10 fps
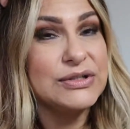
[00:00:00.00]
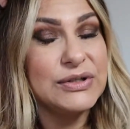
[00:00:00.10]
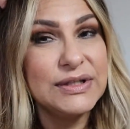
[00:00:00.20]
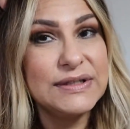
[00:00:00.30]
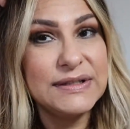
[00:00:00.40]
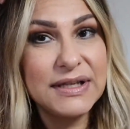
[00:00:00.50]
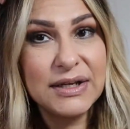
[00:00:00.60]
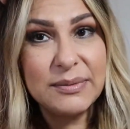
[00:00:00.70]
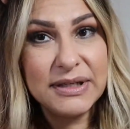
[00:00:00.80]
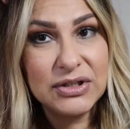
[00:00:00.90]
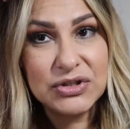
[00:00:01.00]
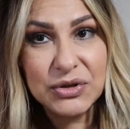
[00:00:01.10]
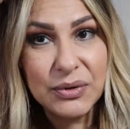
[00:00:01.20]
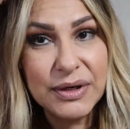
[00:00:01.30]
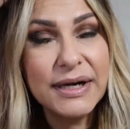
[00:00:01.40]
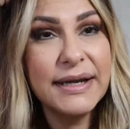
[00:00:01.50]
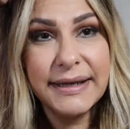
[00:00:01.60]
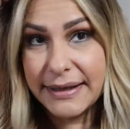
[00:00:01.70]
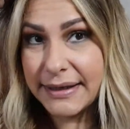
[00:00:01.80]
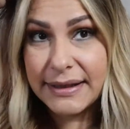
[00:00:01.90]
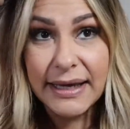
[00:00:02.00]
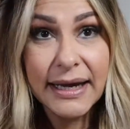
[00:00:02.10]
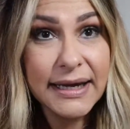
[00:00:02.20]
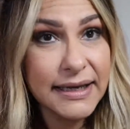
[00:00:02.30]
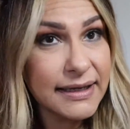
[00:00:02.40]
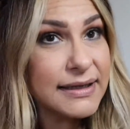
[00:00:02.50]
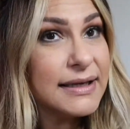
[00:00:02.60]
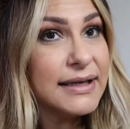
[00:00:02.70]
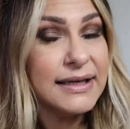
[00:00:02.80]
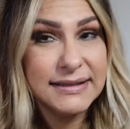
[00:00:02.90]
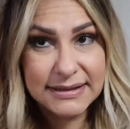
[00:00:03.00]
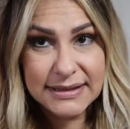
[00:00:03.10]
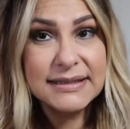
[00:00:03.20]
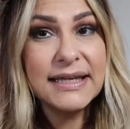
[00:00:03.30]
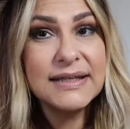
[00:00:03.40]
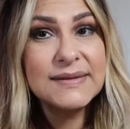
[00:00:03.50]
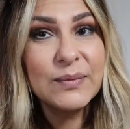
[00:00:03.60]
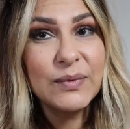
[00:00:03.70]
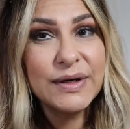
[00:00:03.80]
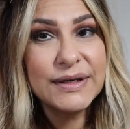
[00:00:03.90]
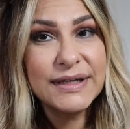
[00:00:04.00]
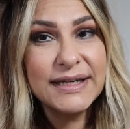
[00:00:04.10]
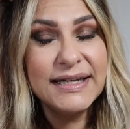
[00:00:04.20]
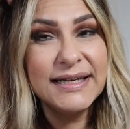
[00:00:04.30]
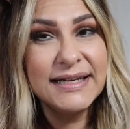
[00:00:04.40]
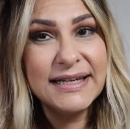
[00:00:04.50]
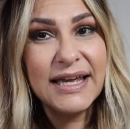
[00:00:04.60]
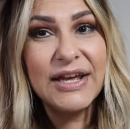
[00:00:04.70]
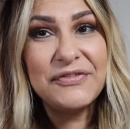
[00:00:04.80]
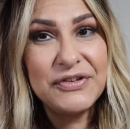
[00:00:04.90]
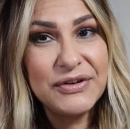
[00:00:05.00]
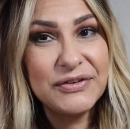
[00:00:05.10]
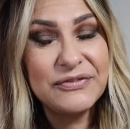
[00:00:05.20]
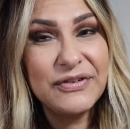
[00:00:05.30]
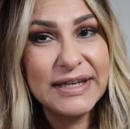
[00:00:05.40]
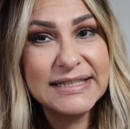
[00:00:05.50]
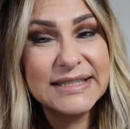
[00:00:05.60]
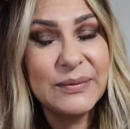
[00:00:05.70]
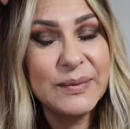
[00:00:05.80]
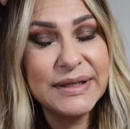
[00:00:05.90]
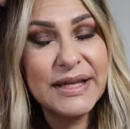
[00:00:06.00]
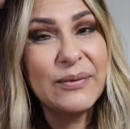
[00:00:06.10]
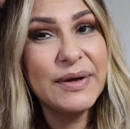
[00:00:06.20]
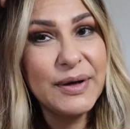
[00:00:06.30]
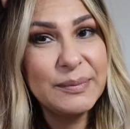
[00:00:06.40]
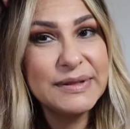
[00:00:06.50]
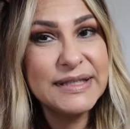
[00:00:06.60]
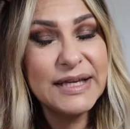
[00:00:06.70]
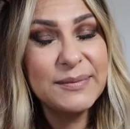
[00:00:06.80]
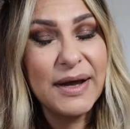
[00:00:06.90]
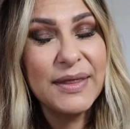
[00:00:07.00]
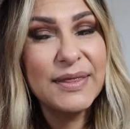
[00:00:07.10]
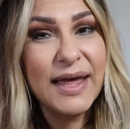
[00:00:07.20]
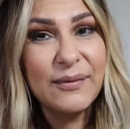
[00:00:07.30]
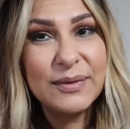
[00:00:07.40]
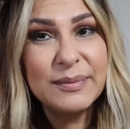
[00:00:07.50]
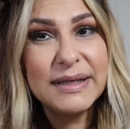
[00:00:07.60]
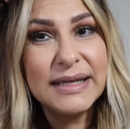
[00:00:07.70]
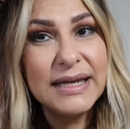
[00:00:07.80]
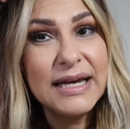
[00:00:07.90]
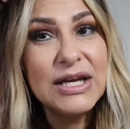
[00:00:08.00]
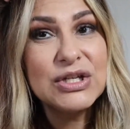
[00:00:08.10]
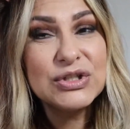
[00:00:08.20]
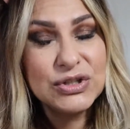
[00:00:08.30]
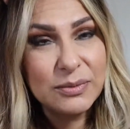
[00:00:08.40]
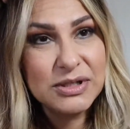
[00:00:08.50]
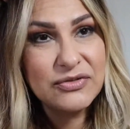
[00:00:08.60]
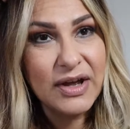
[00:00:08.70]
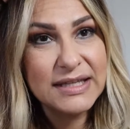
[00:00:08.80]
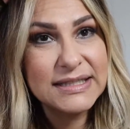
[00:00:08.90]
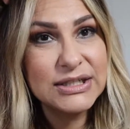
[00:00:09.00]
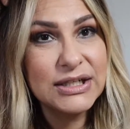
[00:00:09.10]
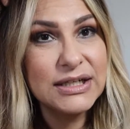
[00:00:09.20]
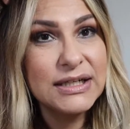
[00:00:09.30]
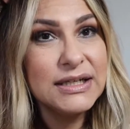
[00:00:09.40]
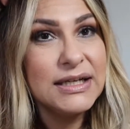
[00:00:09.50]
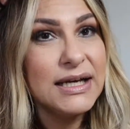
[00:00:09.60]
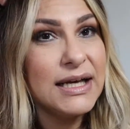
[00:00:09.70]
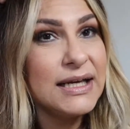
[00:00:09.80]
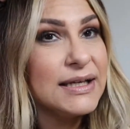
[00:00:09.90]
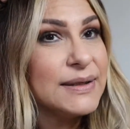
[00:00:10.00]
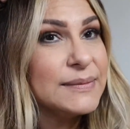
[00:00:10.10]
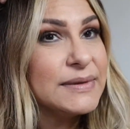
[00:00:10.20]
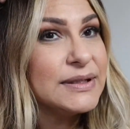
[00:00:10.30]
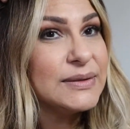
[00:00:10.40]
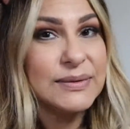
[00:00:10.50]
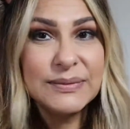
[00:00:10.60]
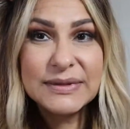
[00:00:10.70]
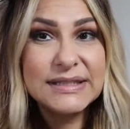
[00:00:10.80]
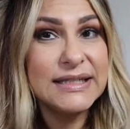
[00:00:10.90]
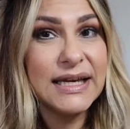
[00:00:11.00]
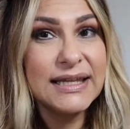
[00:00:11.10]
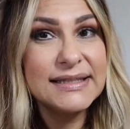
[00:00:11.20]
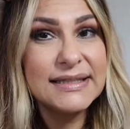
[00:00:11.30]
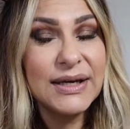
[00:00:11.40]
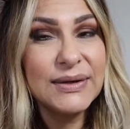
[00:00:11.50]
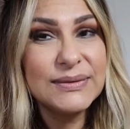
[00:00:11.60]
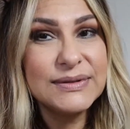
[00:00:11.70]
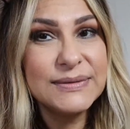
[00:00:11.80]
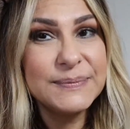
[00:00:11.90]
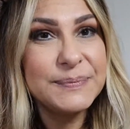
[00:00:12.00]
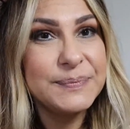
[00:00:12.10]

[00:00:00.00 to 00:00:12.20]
So this is gonna be a chore, I ain't gonna lie. It's gonna take some work. If you can find someone that will help you take them out, that would be so much faster. We'll see how this goes.